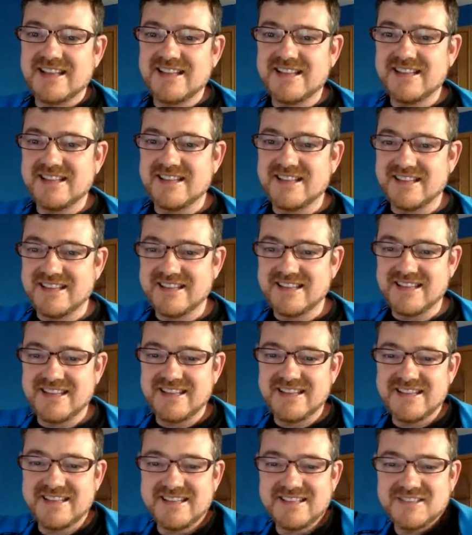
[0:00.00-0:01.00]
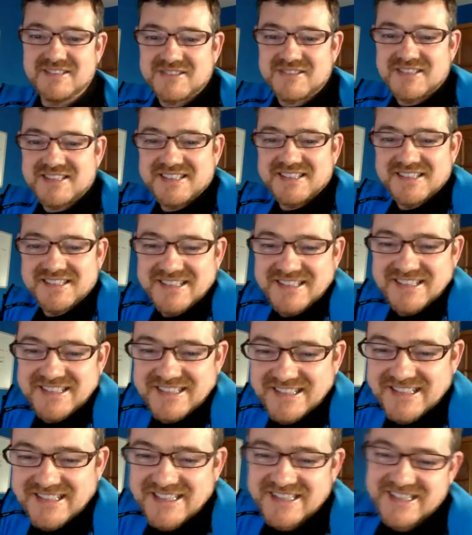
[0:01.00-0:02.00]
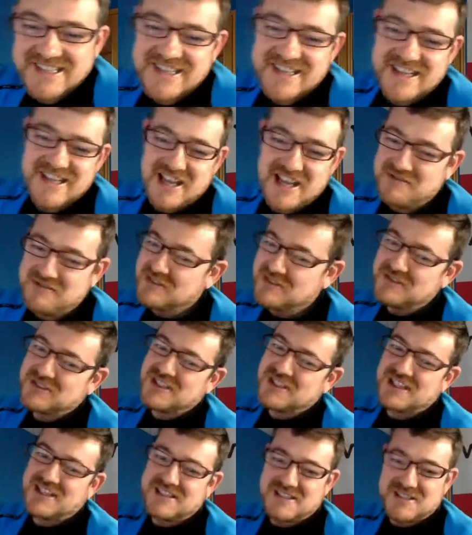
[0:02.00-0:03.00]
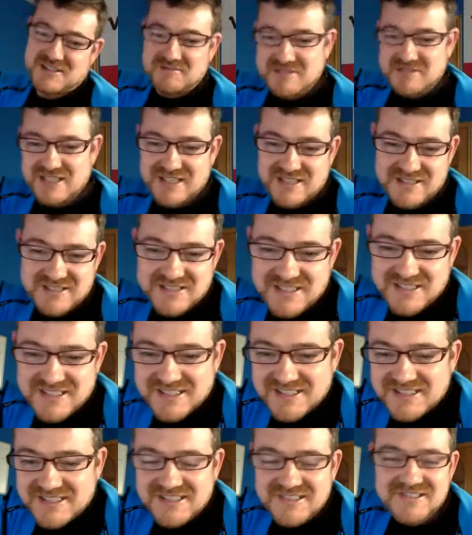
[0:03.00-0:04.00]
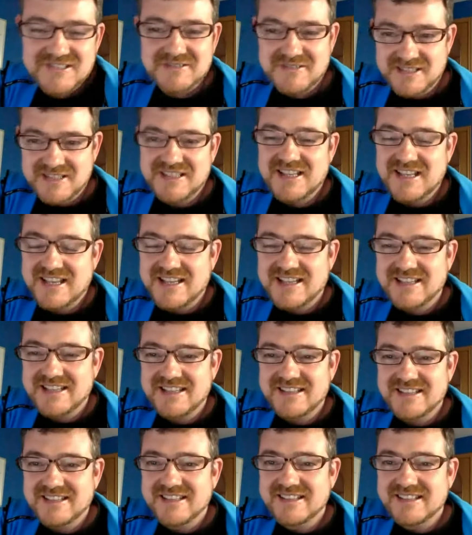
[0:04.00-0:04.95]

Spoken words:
Yeah, I did. I have to send some suggestions, but yeah, I did.